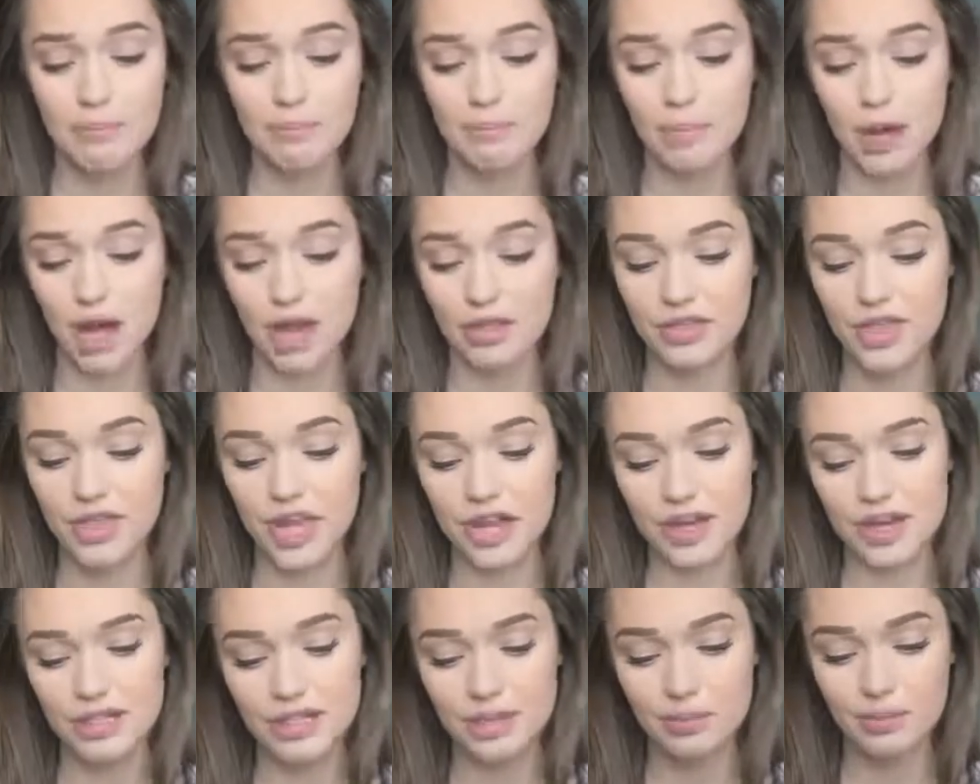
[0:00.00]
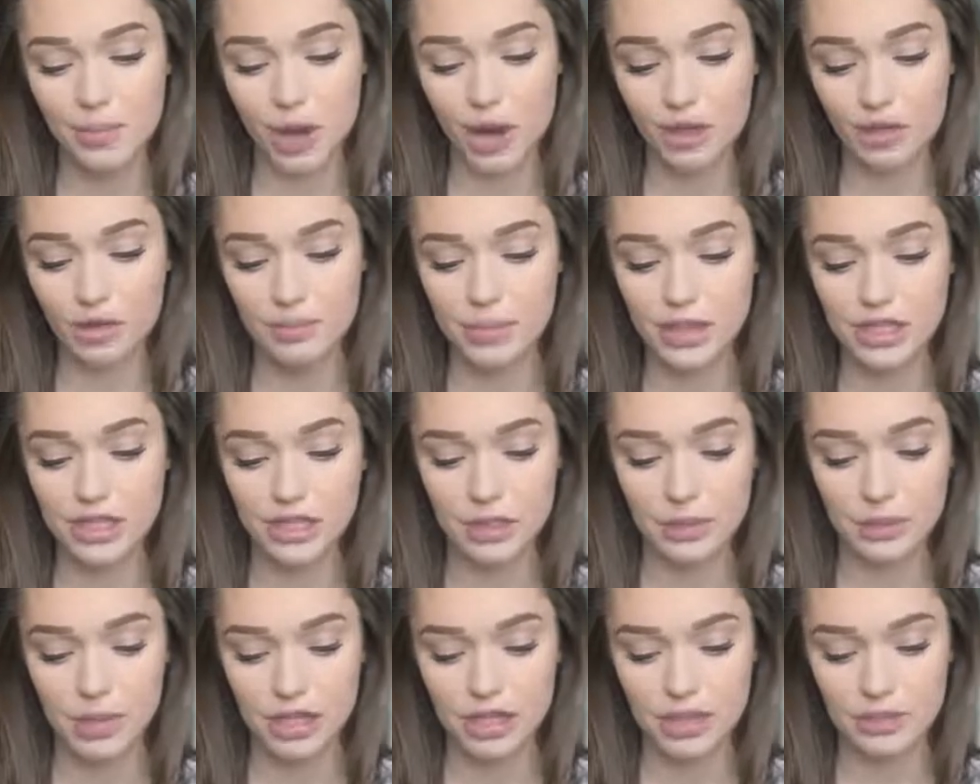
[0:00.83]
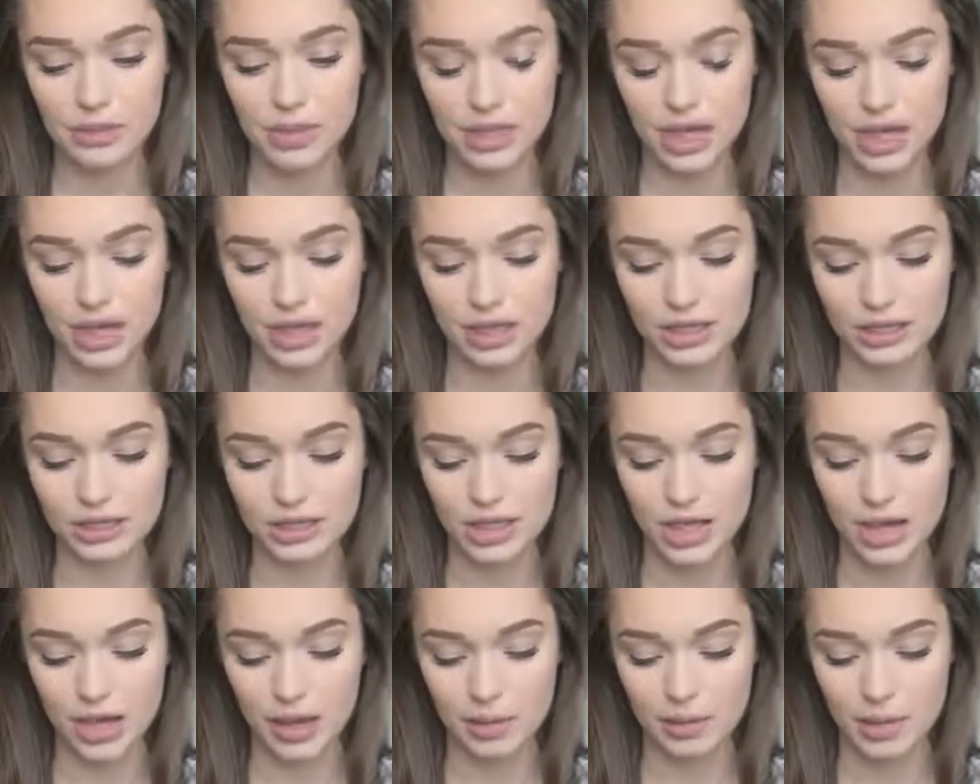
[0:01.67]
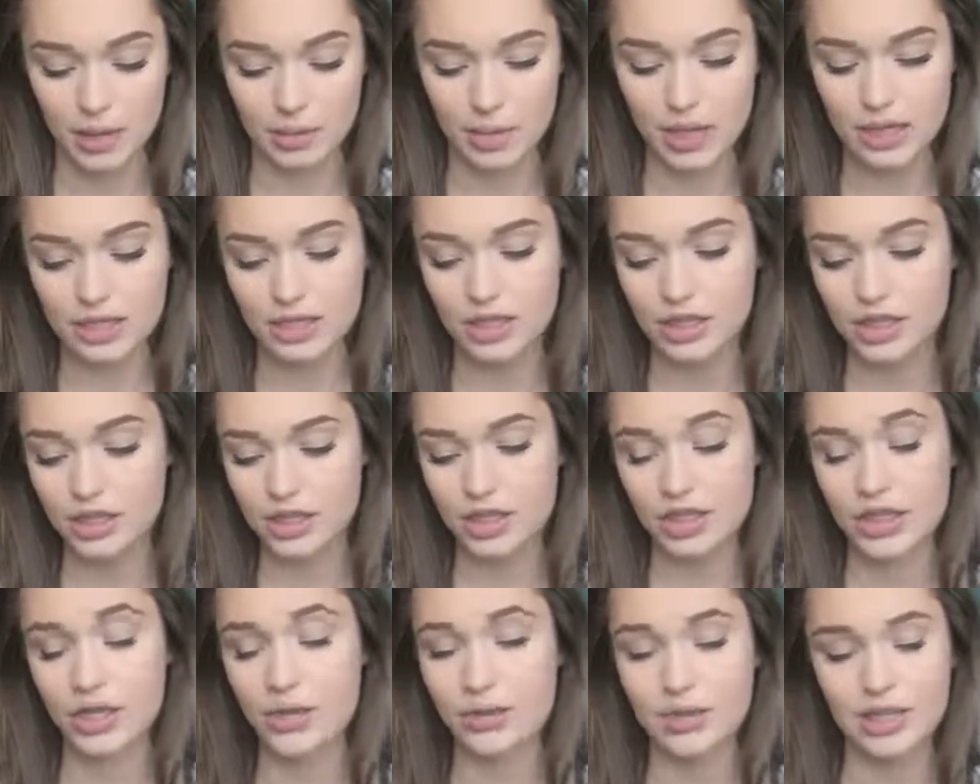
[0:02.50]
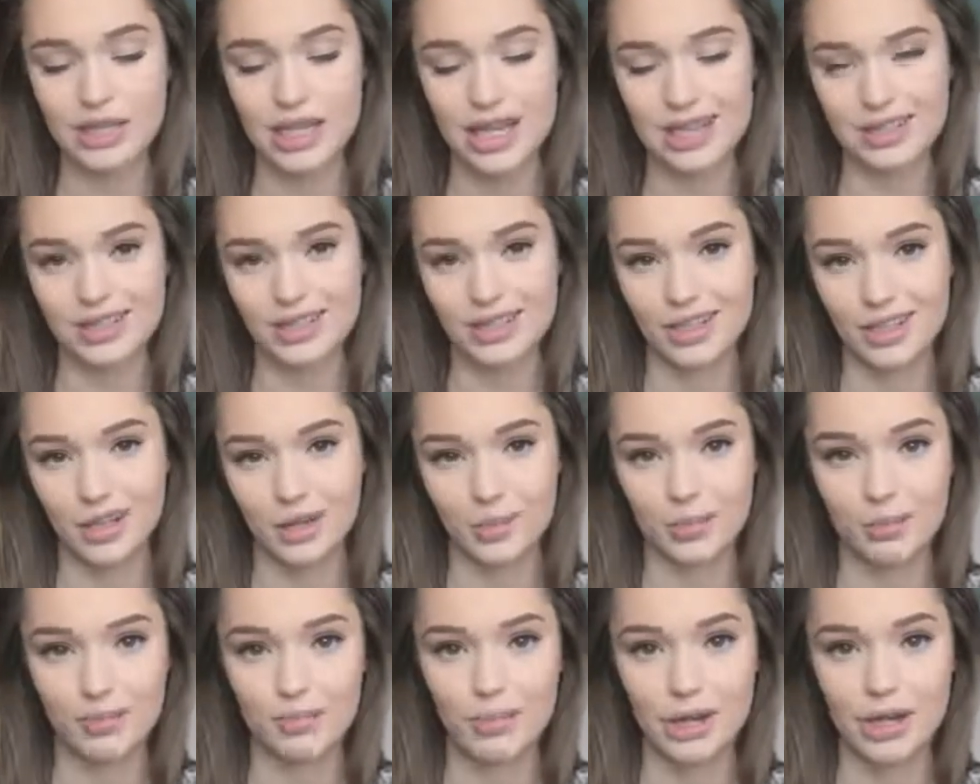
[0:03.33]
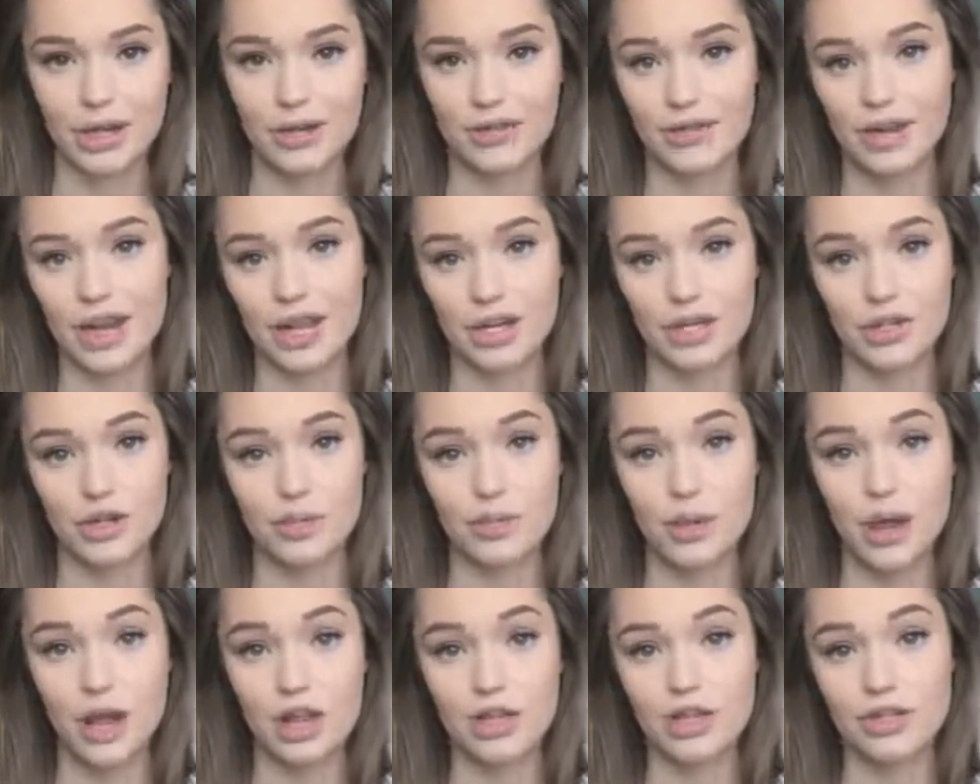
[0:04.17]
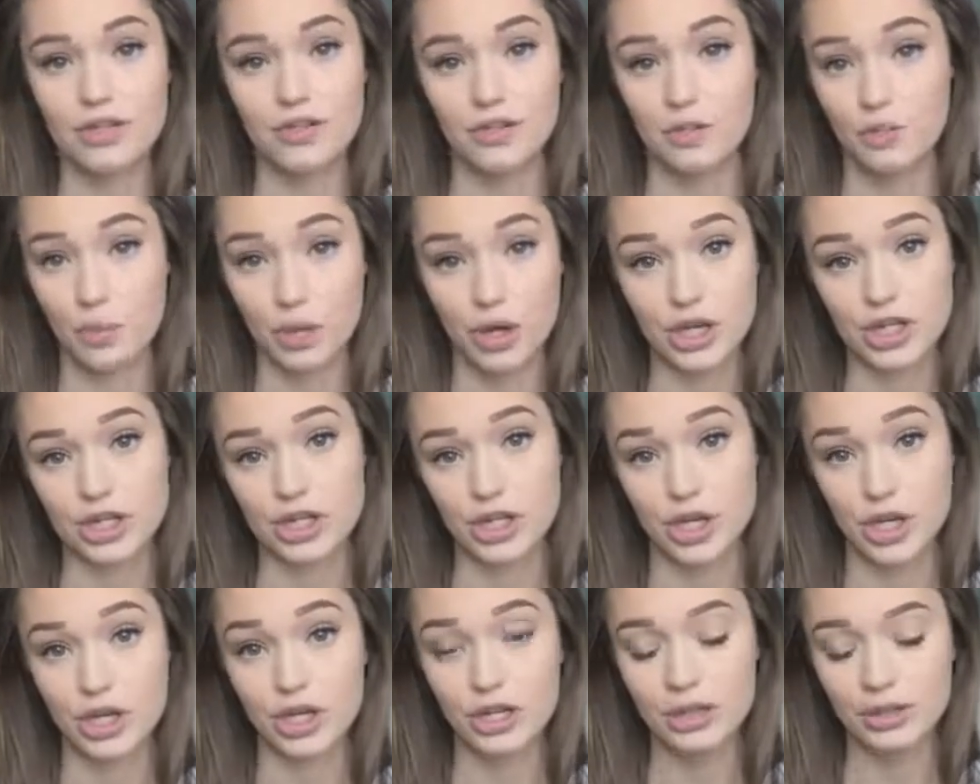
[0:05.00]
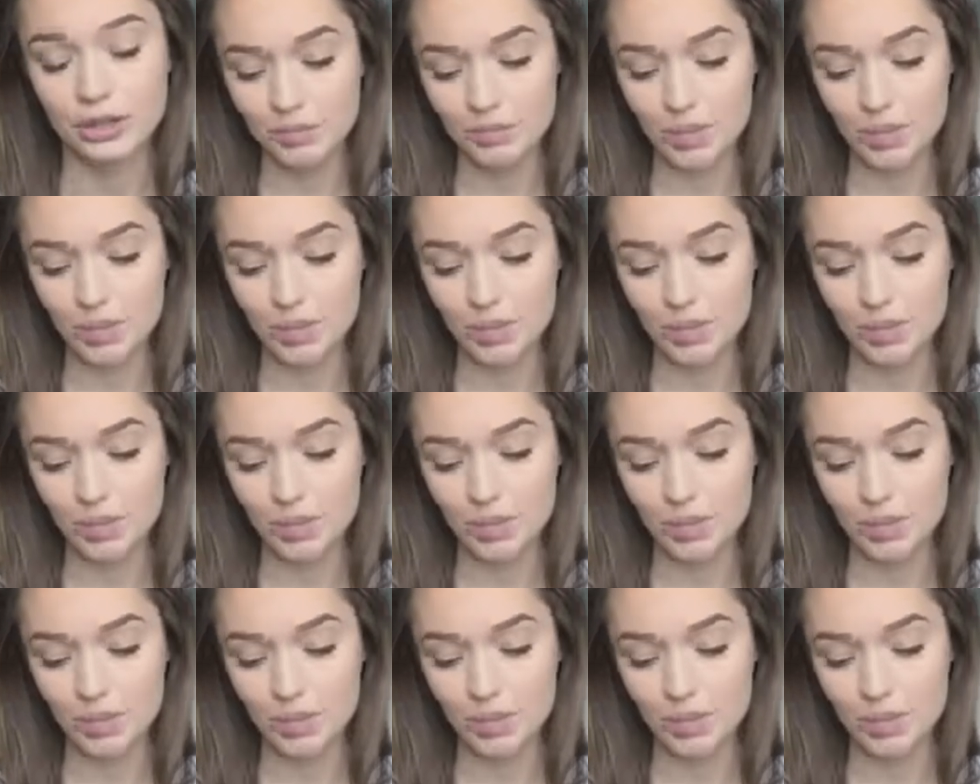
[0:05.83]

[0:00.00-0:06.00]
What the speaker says: But that doesn't bother me too much because I basically just use it as a little bit of an extra punch for moisture.